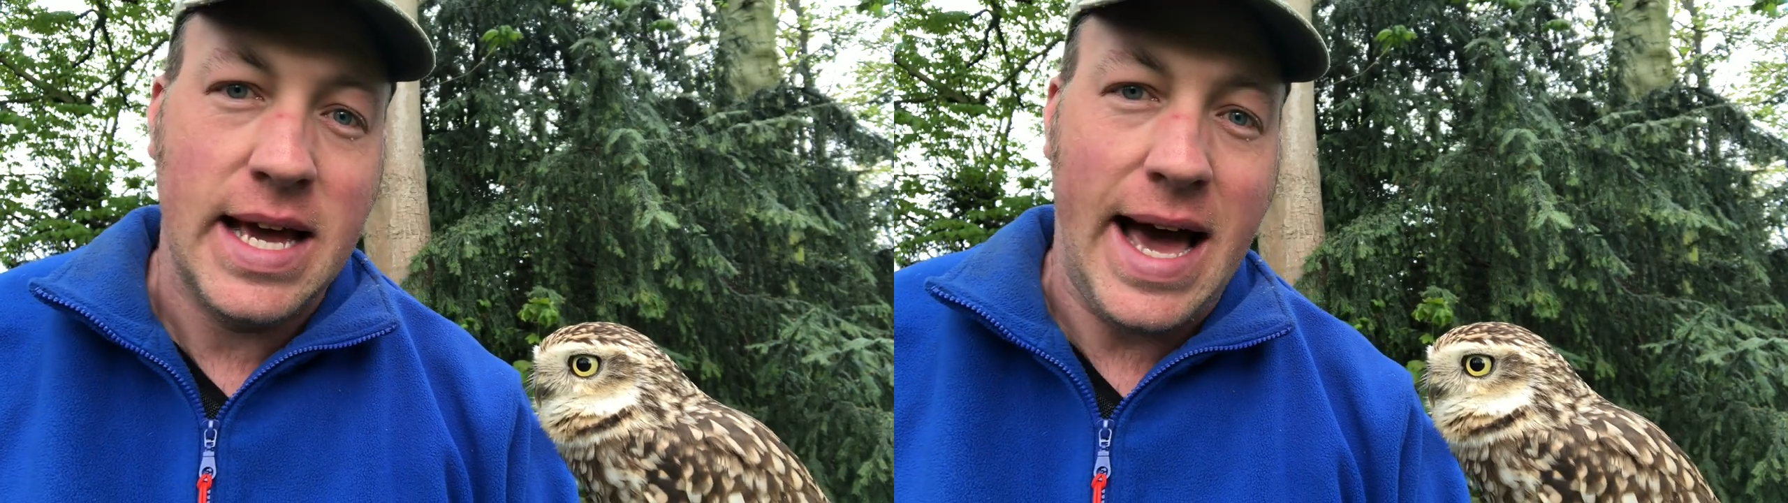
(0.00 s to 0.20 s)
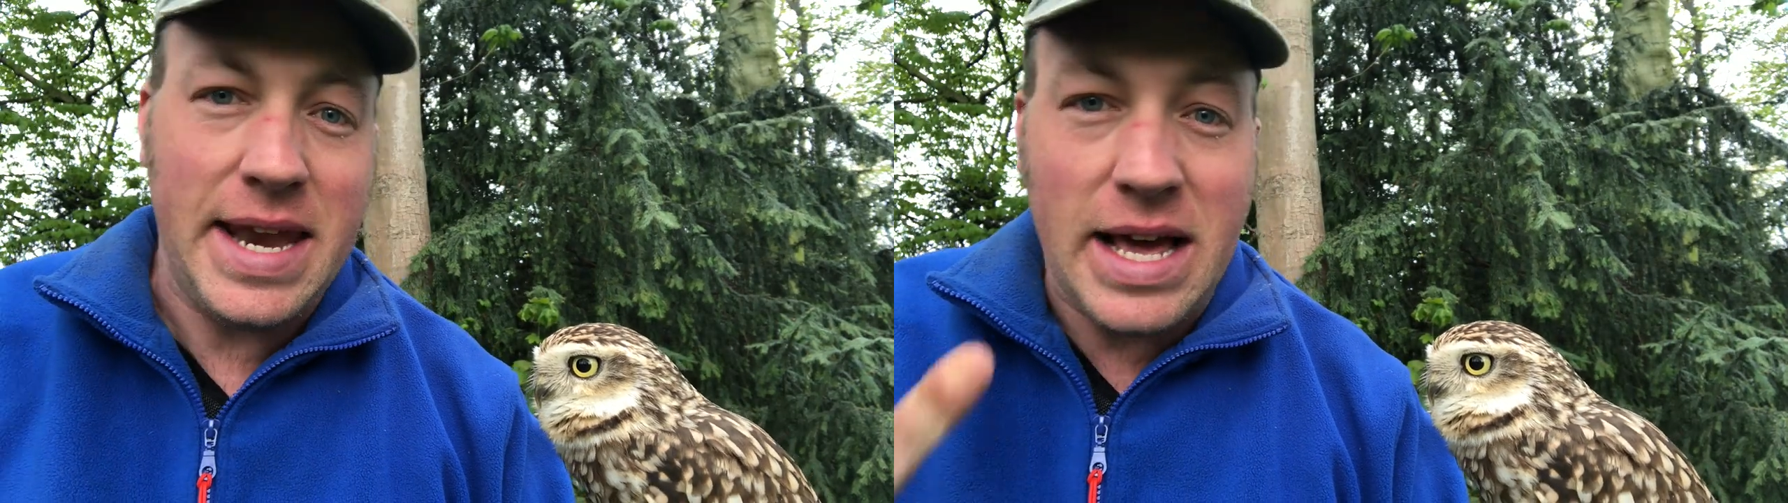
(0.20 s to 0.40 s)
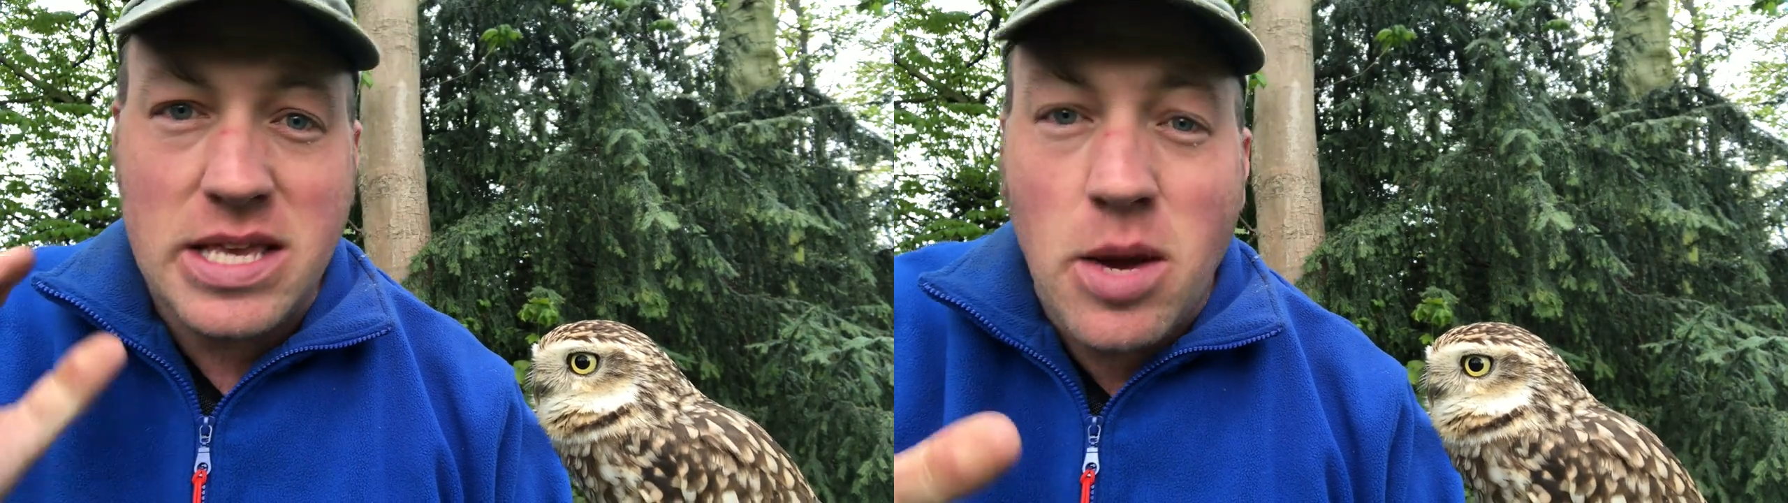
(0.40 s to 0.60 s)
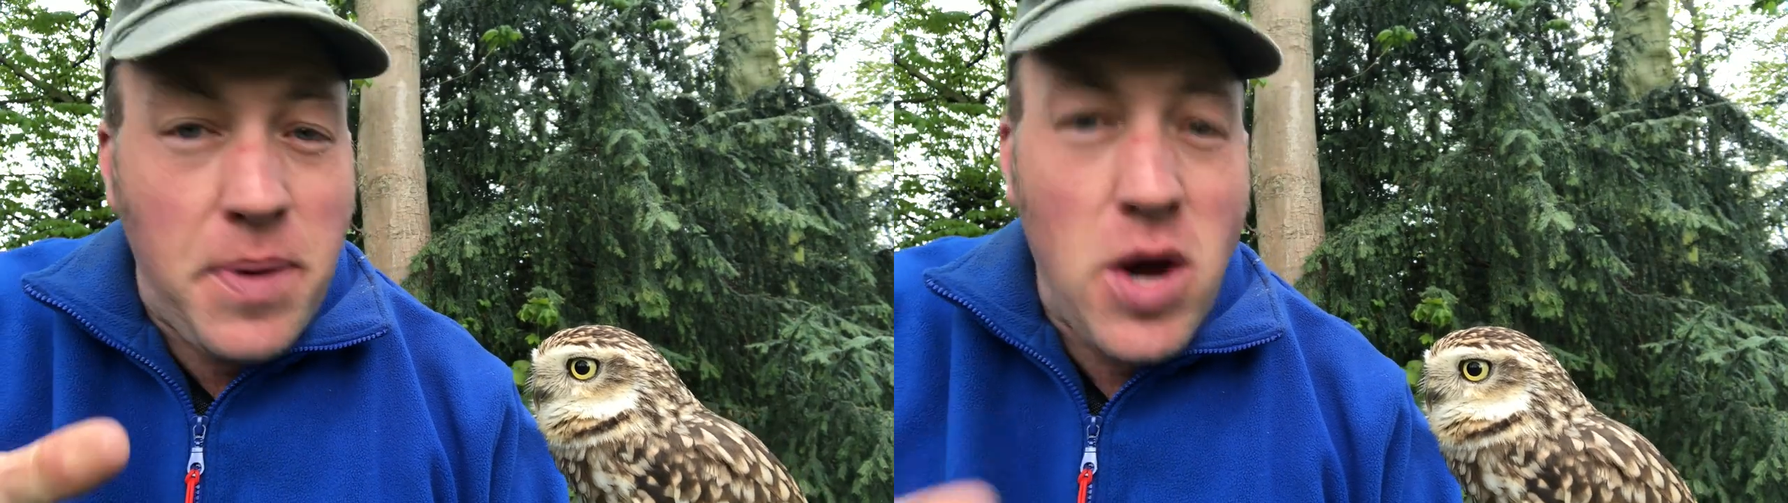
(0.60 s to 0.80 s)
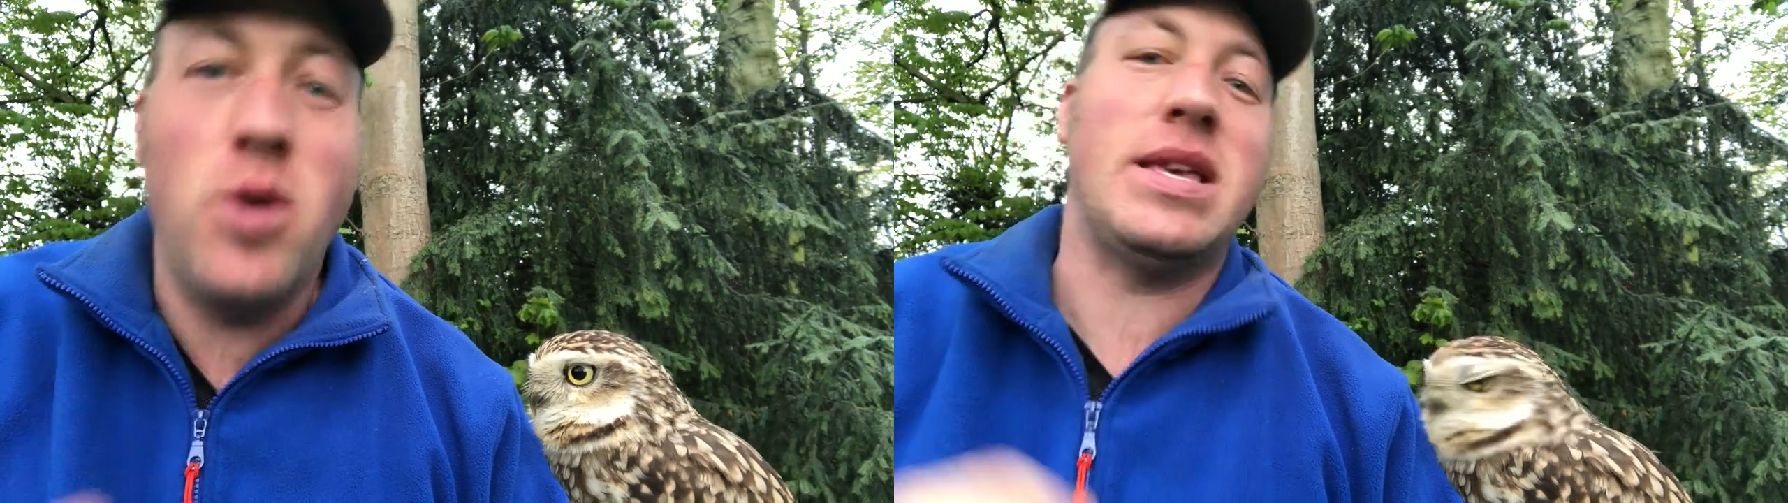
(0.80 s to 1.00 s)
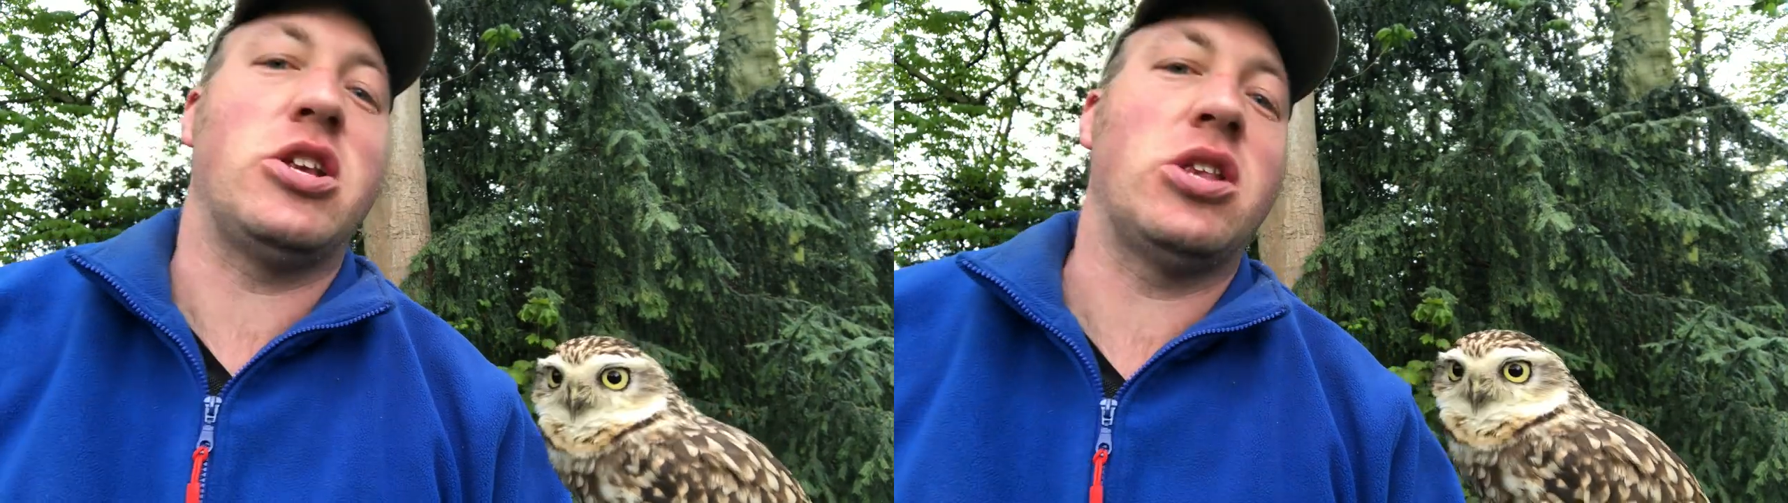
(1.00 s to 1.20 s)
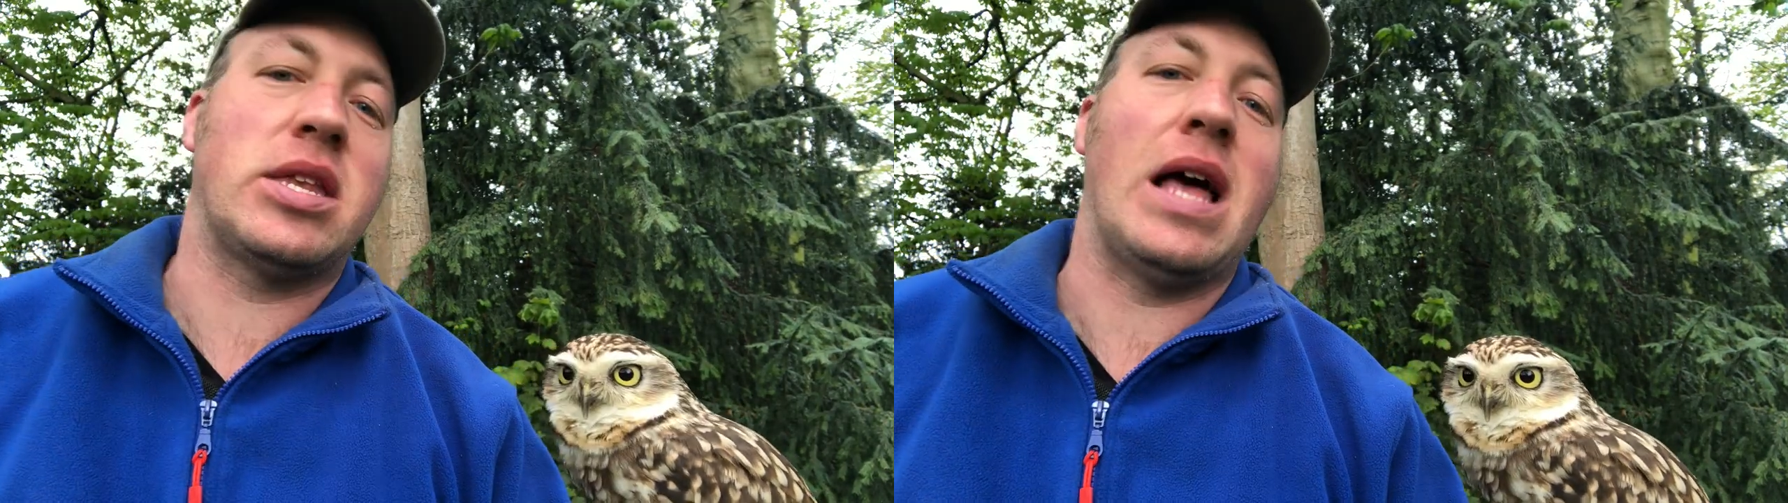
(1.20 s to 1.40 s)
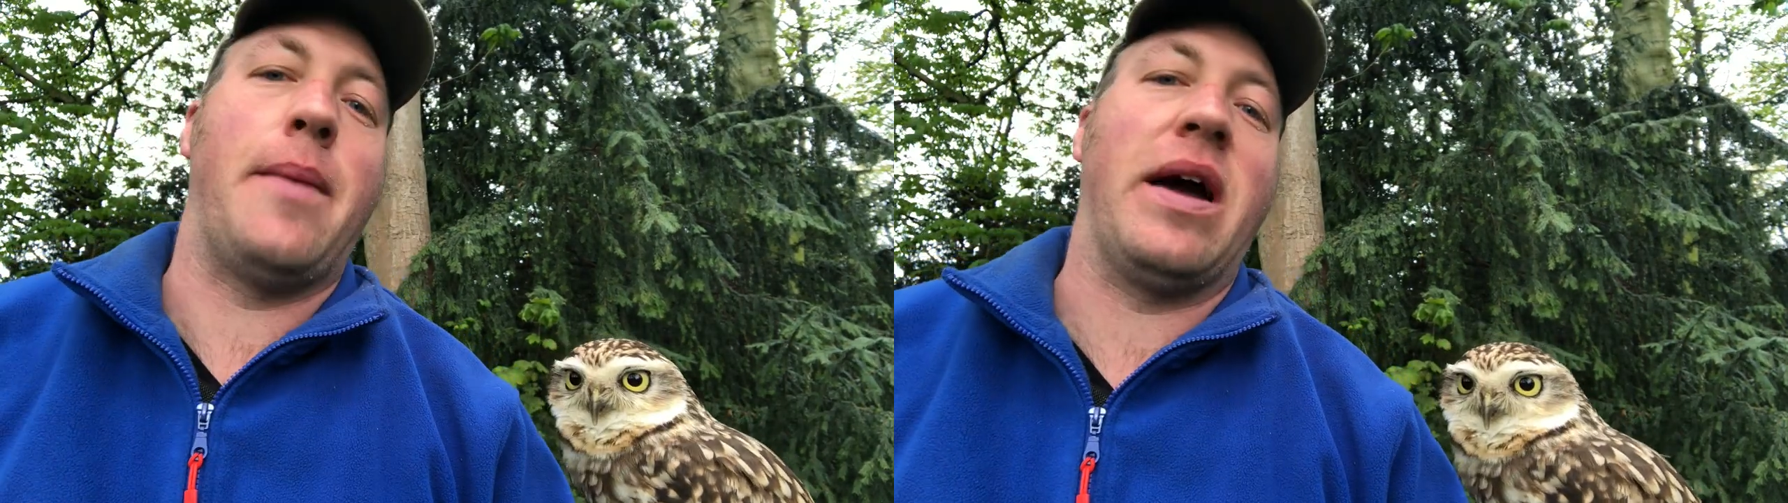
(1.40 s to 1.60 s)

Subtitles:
And I suppose I should start